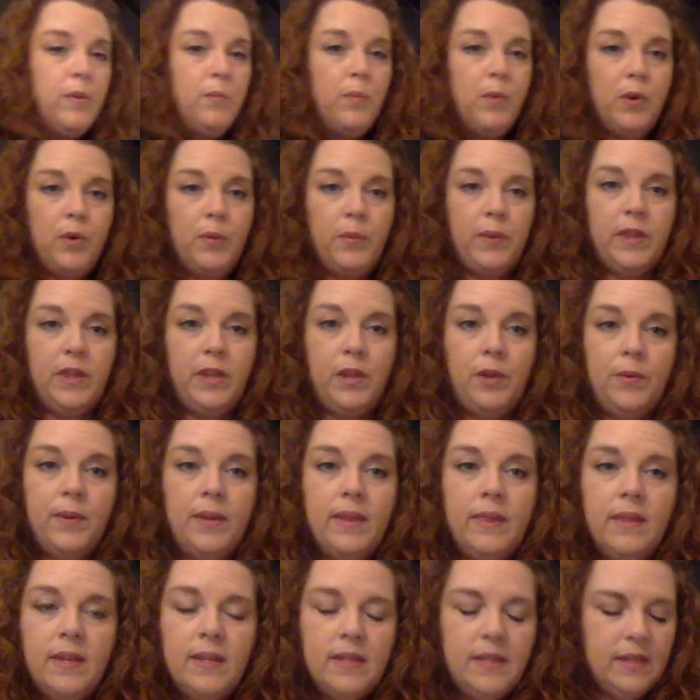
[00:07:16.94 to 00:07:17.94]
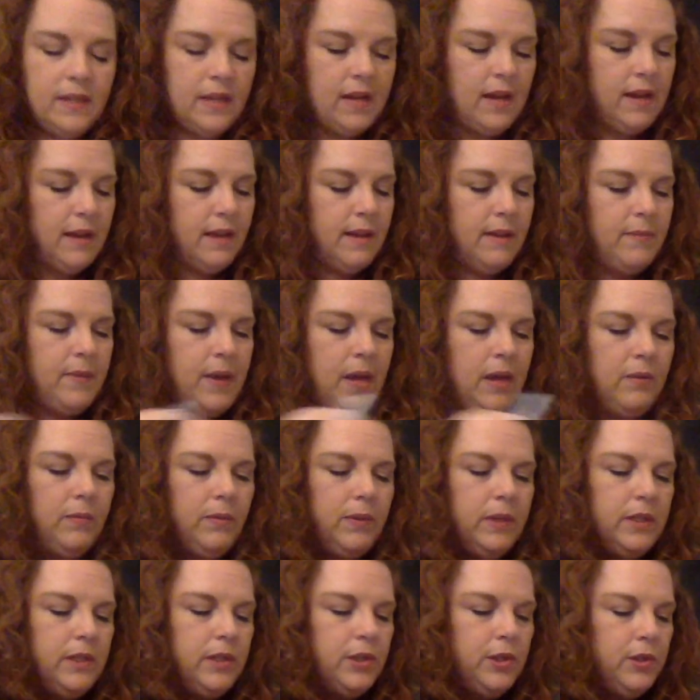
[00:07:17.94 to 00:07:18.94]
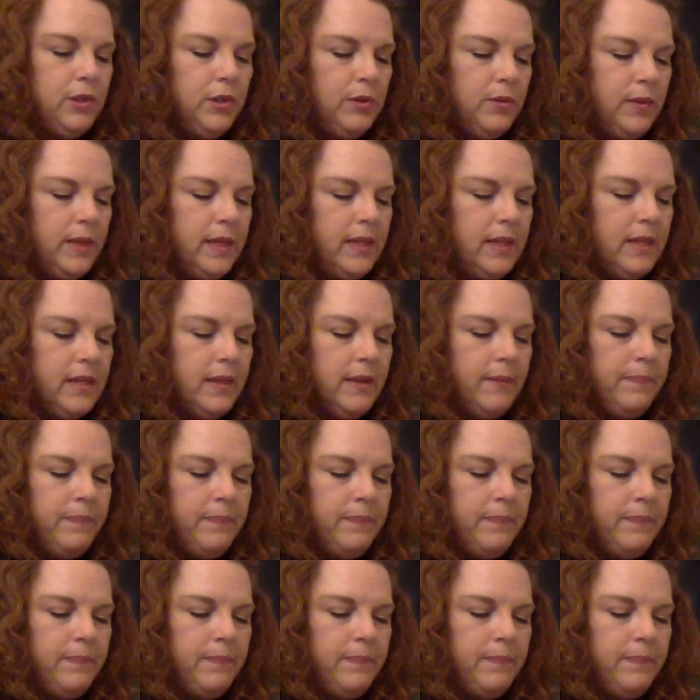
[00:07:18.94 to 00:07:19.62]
more with you, and this time I want to do it